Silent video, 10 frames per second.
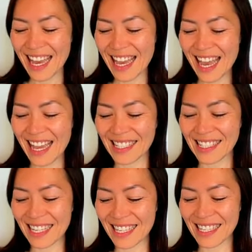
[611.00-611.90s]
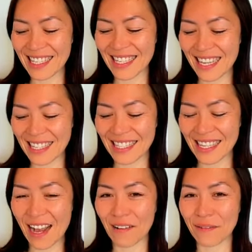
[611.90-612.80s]
And this
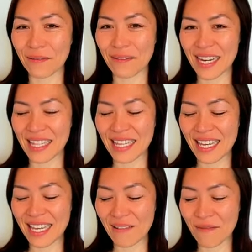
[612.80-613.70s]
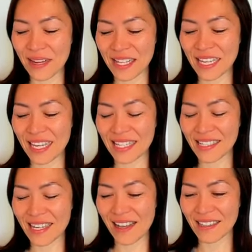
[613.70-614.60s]
itself really, really
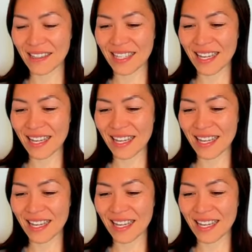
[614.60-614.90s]
just